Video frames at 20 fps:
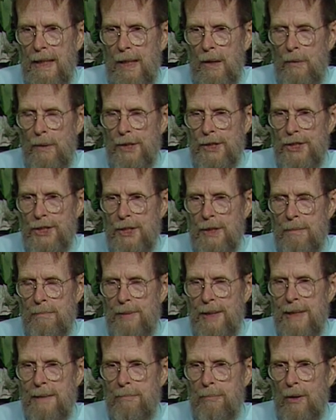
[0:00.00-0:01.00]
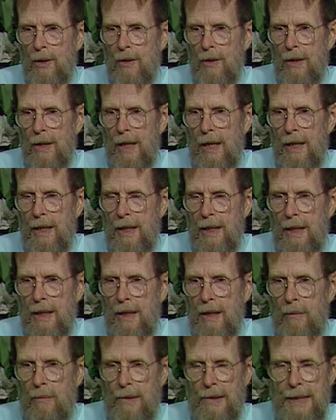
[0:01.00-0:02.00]
which people
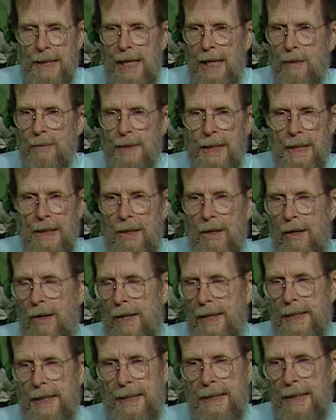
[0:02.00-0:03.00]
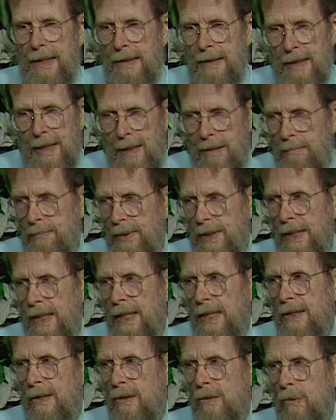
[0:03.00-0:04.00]
were counting on in their
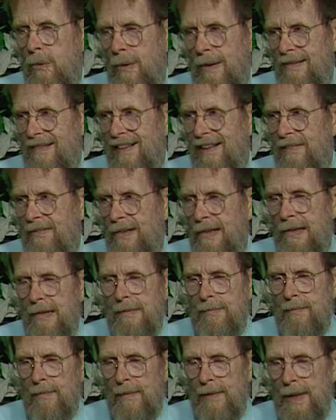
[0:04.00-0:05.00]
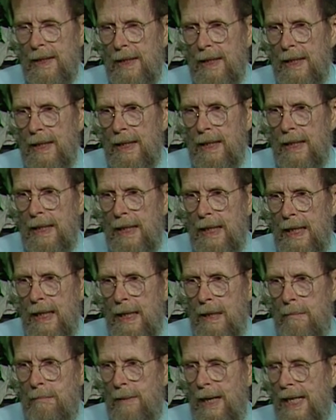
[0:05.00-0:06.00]
company or wherever,
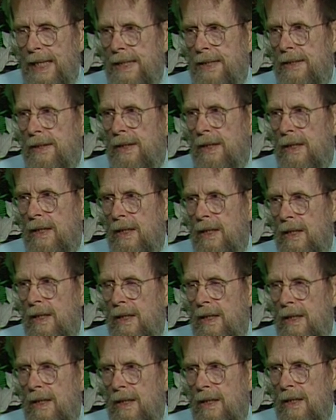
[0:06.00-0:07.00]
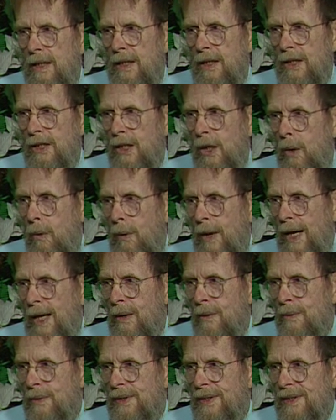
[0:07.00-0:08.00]
might go
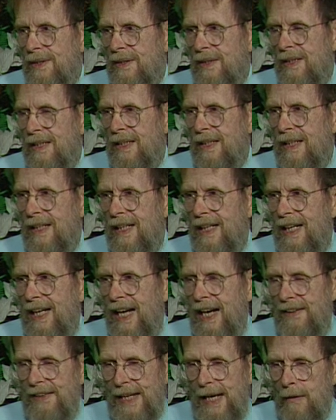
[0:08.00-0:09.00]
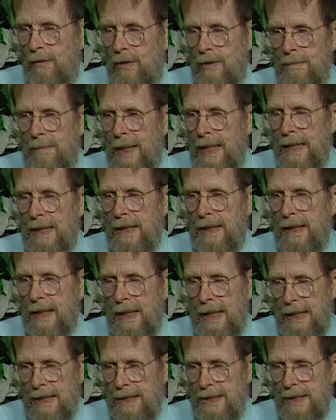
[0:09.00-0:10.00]
out. And that would make the
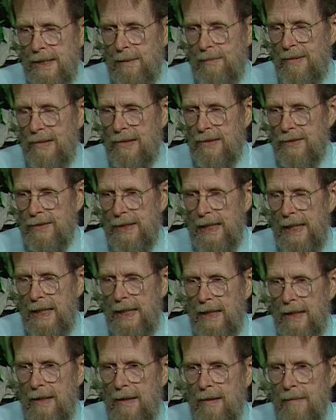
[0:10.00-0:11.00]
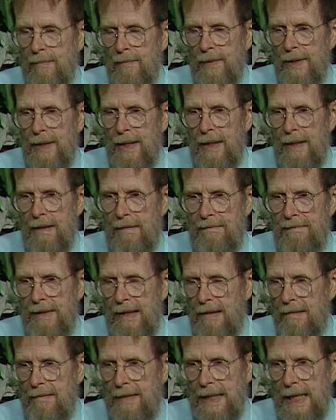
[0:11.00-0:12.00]
customers there
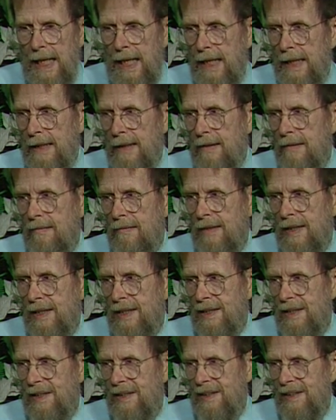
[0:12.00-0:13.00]
very angry.